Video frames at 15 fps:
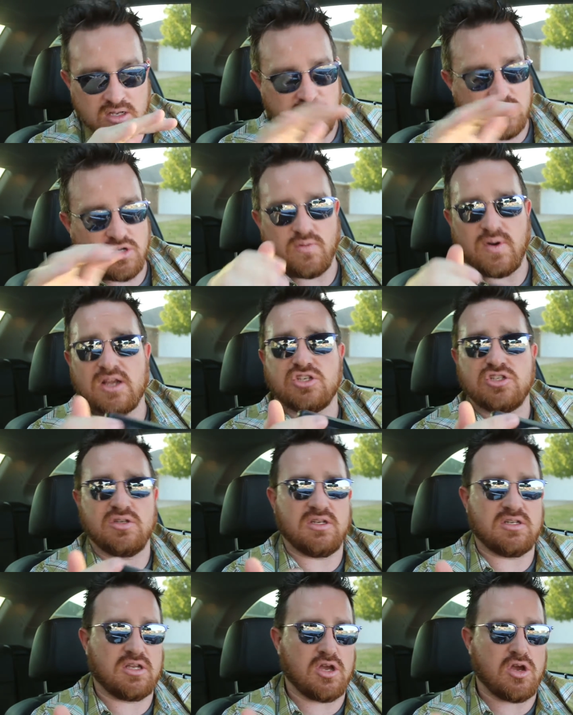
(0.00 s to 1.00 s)
the direction you
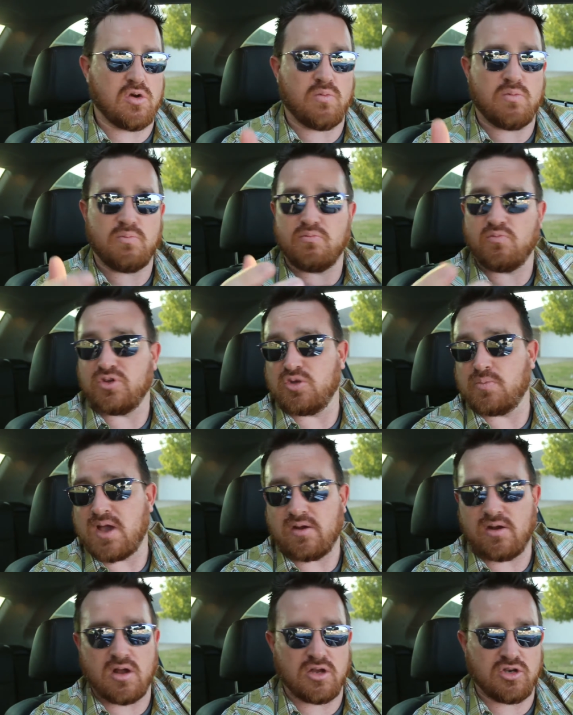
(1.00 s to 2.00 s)
need to go when you
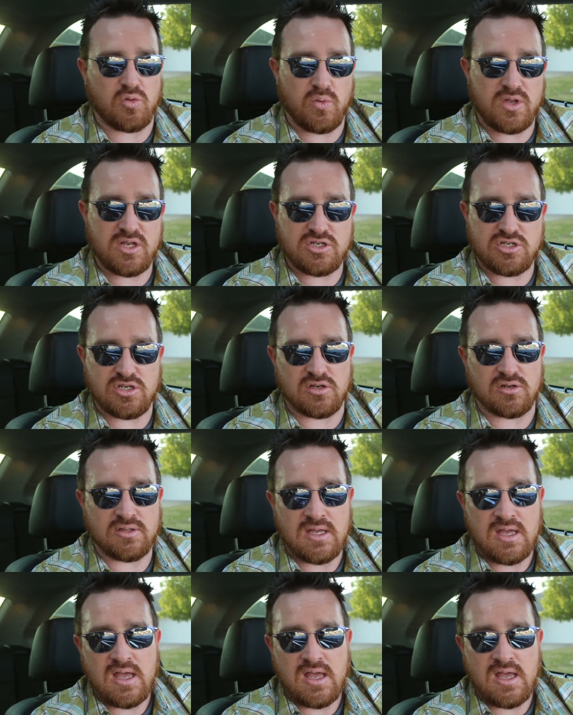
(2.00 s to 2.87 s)
mount it on your windshield.